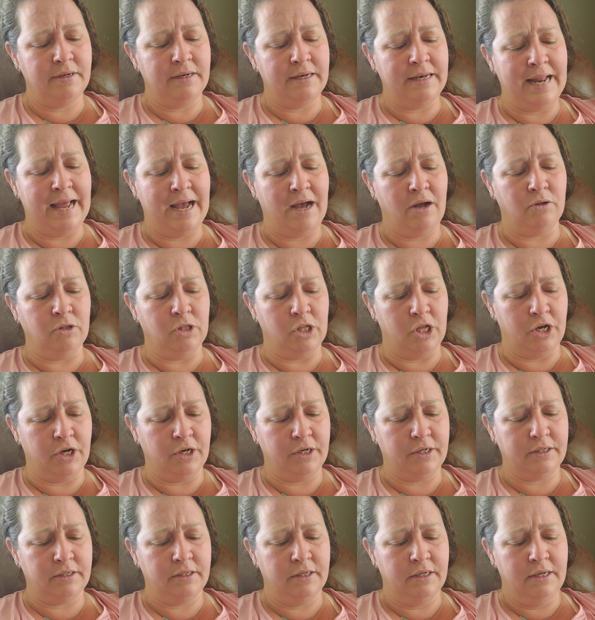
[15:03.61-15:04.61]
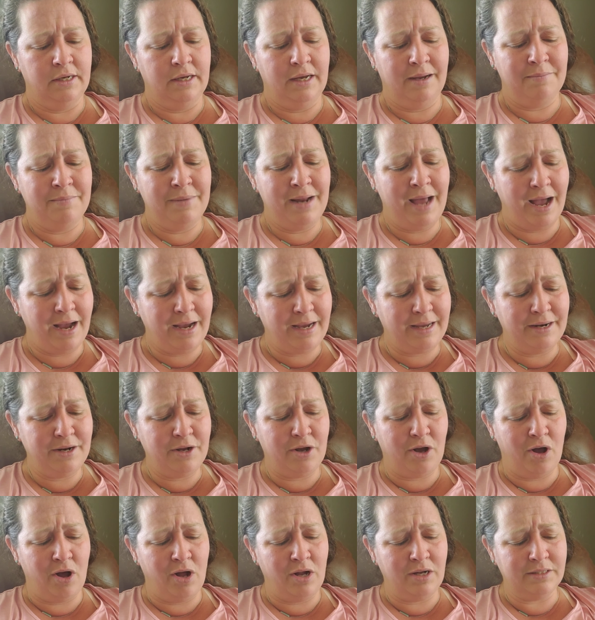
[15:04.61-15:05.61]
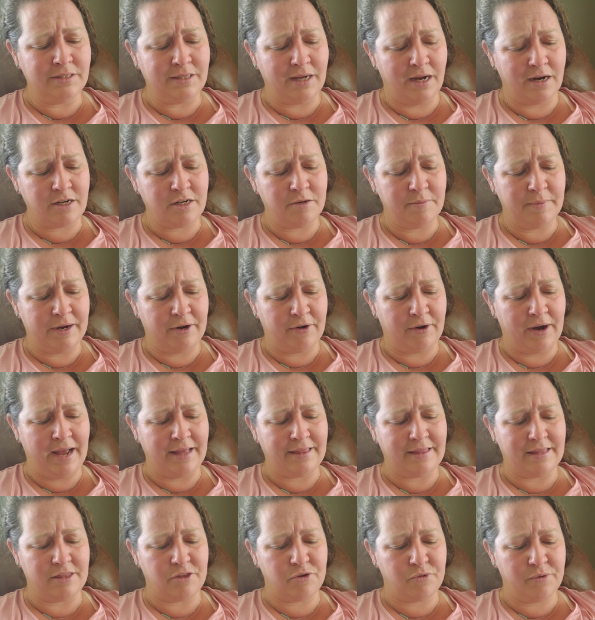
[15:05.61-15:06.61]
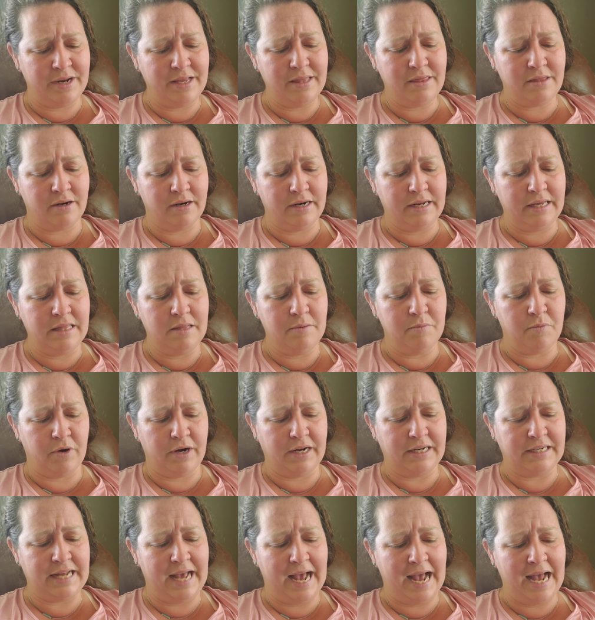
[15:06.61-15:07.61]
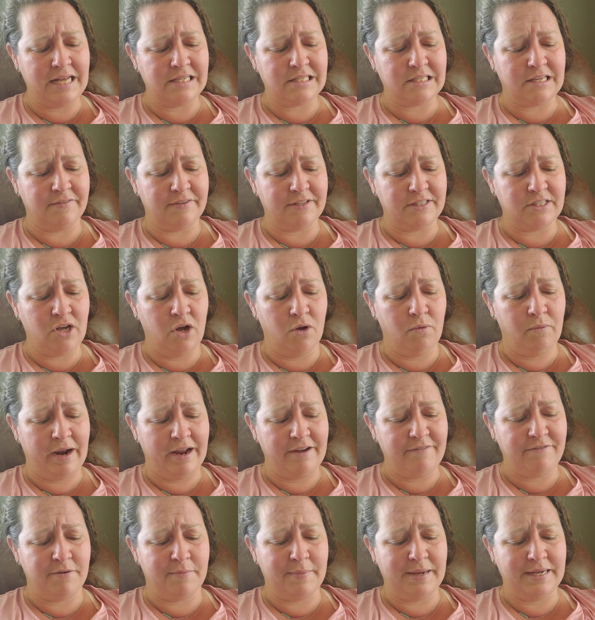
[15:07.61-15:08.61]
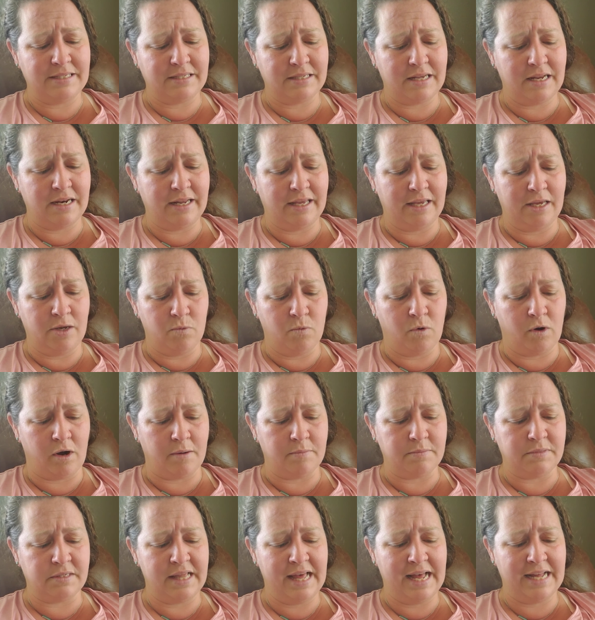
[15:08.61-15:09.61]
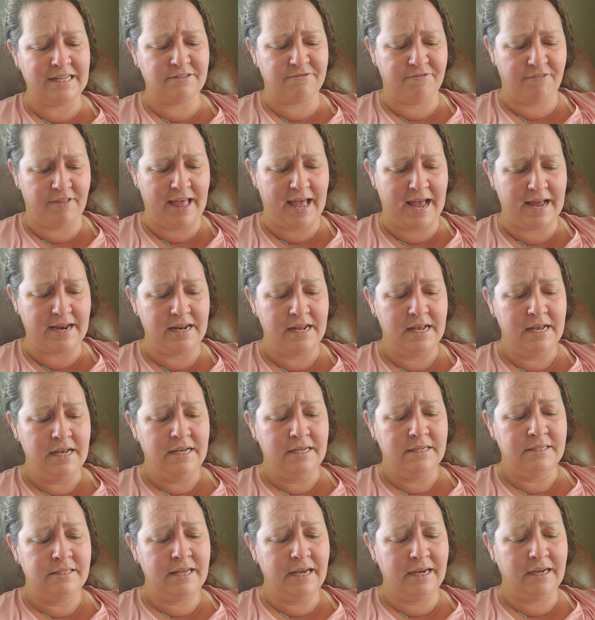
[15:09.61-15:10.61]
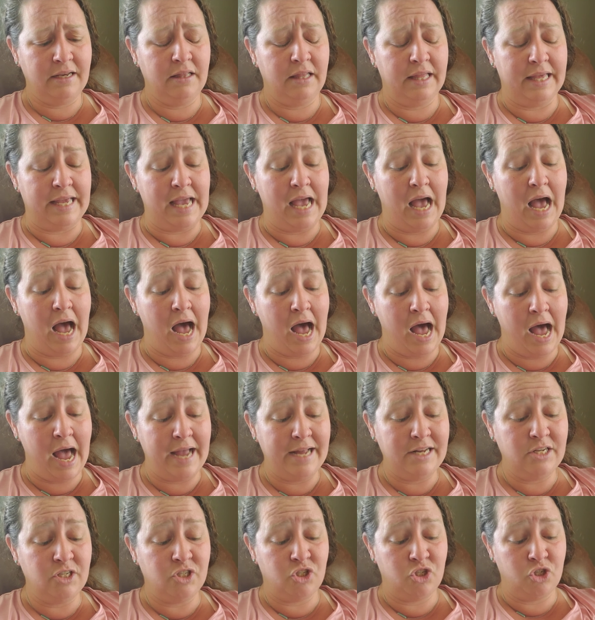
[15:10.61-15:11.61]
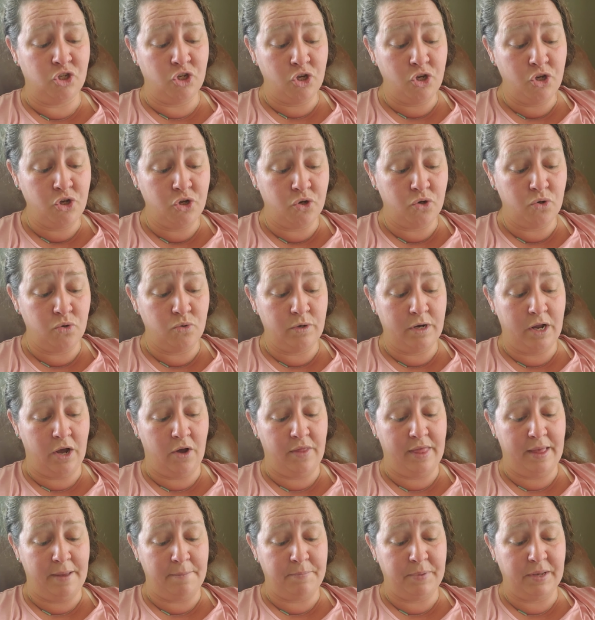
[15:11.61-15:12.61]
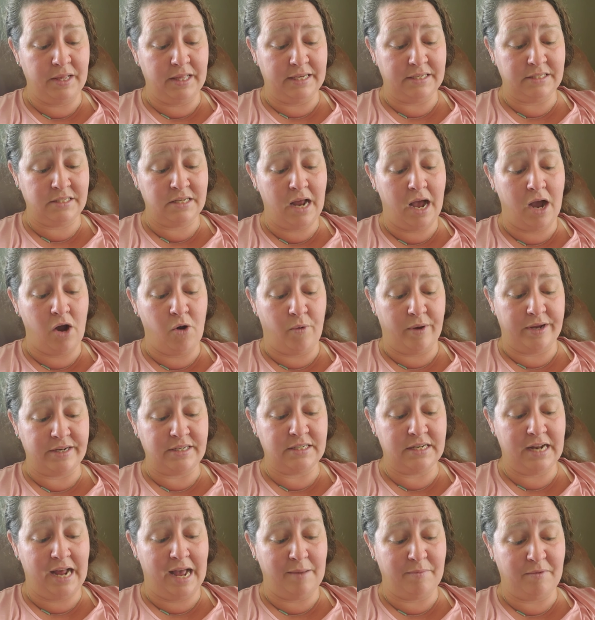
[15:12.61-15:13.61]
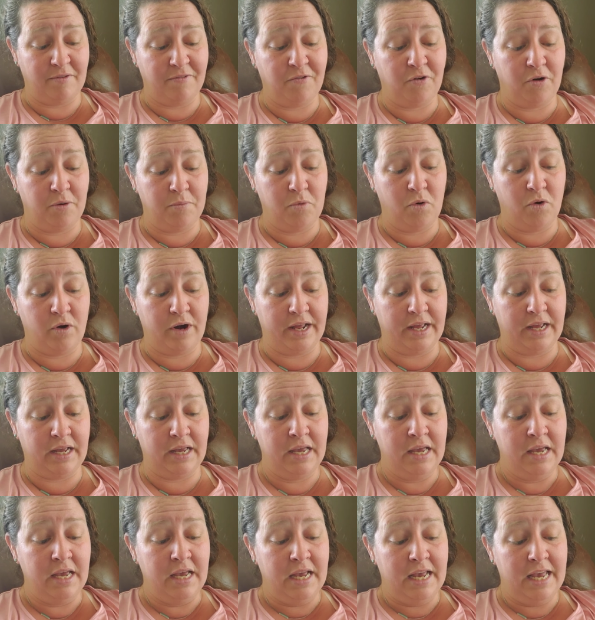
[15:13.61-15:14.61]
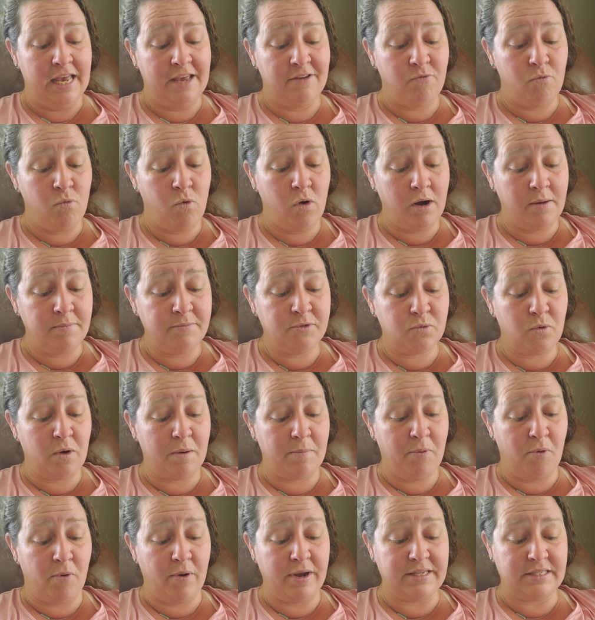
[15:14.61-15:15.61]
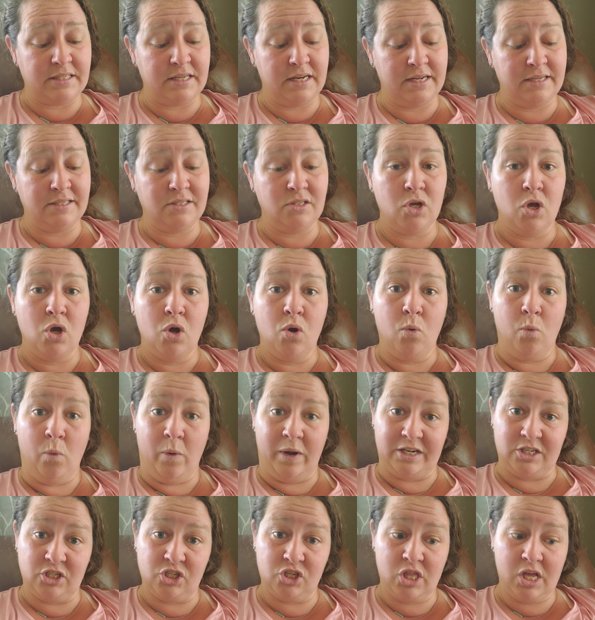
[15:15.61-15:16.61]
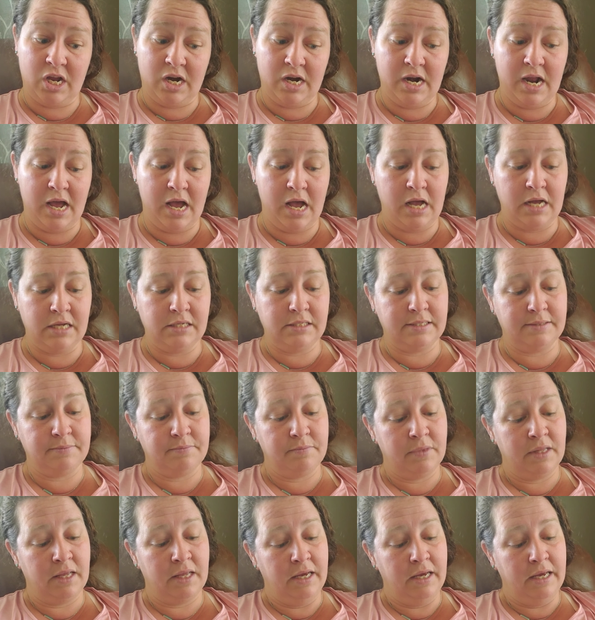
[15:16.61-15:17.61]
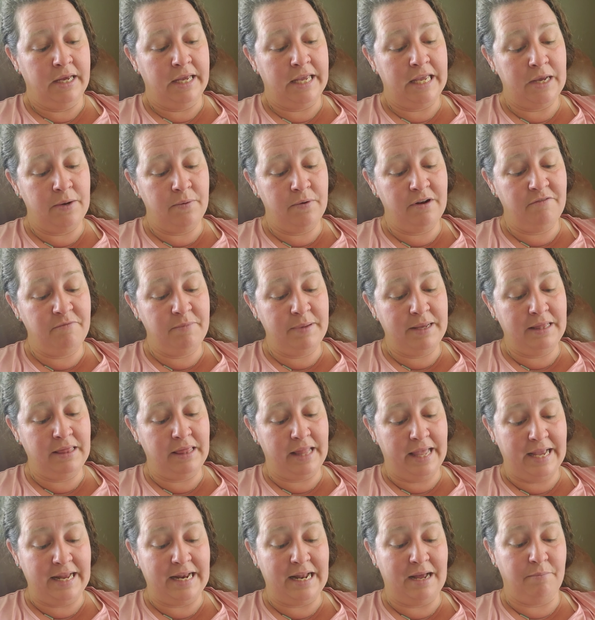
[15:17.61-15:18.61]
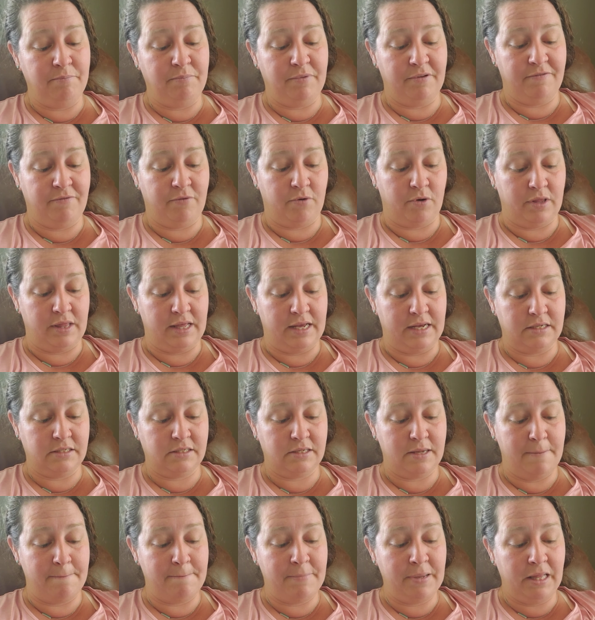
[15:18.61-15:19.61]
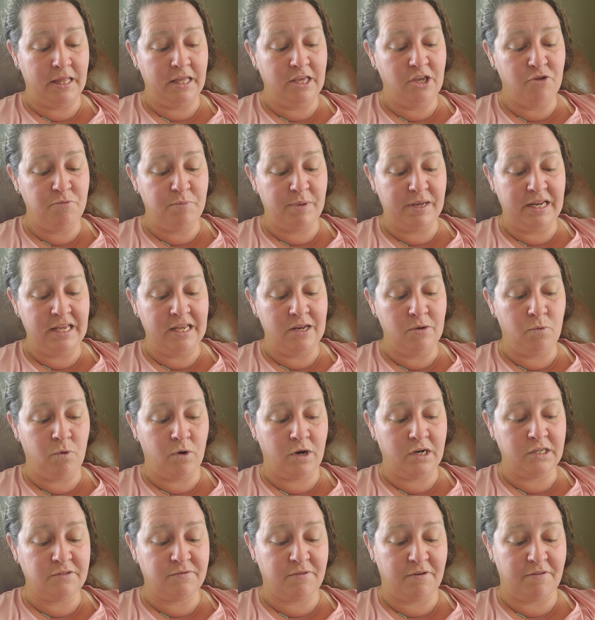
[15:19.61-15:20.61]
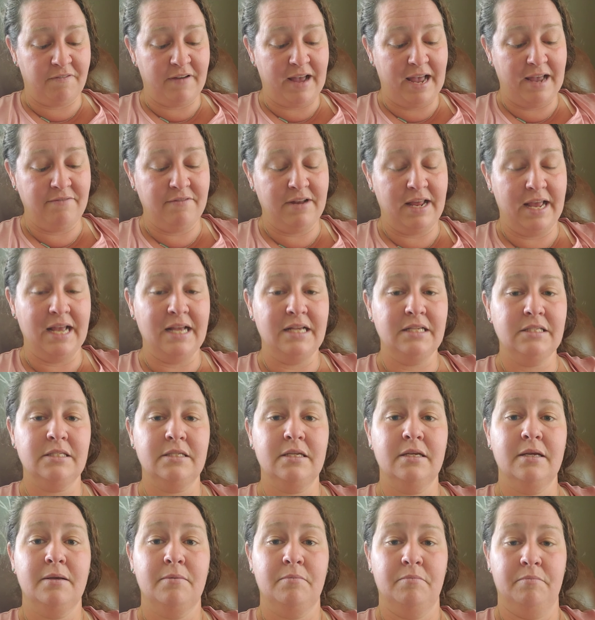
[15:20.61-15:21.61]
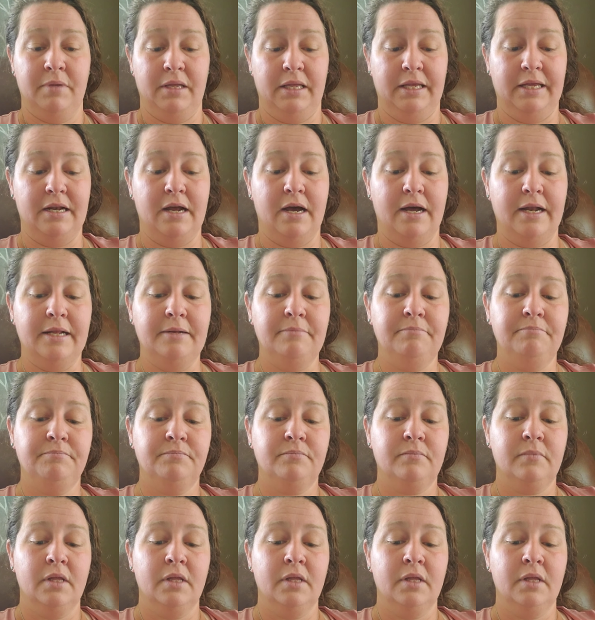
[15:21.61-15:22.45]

Now look, I'm not going to call Dr. McGrath at 3:30 in the morning to ask if it's all right for my son to eat worms. That's flat. Secondly, I do know that Billy's not going to die before morning. If worms were poisonous, which they're not, he would have been laid up before this. Billy, you've been eating worms for 5 days? Billy nodded.